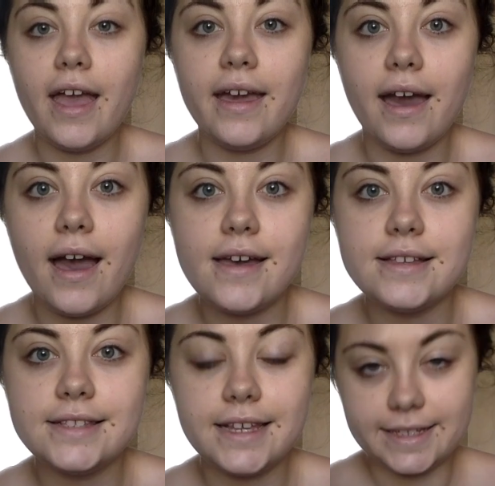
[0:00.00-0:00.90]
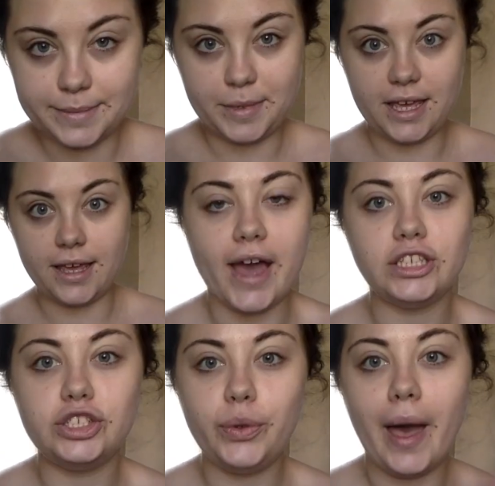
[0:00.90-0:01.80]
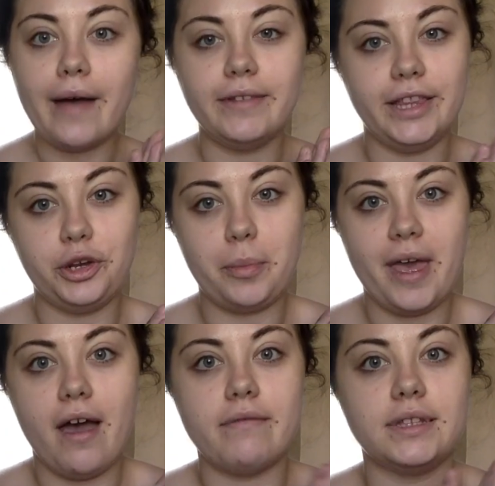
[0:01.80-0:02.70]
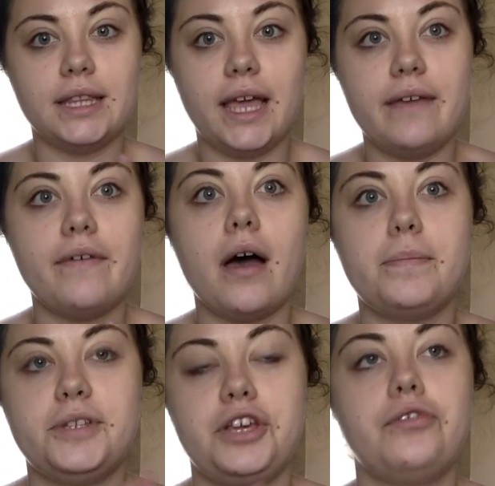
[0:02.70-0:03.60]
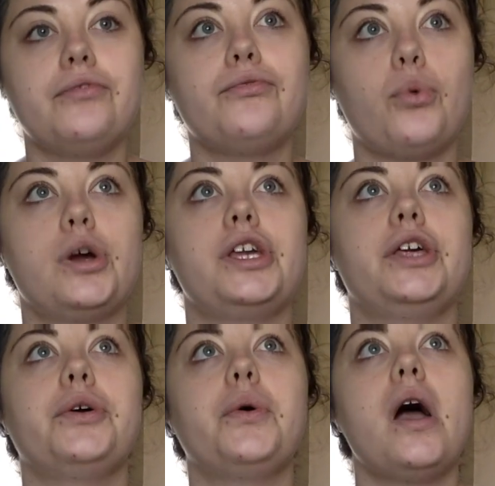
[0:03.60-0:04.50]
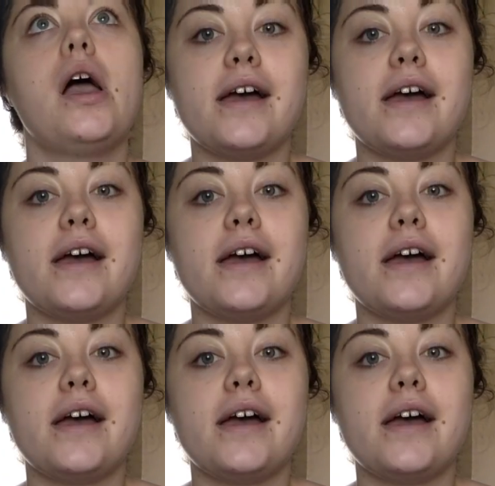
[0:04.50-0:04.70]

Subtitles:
Hey guys, it's me. I do have a little bit of a life update for you.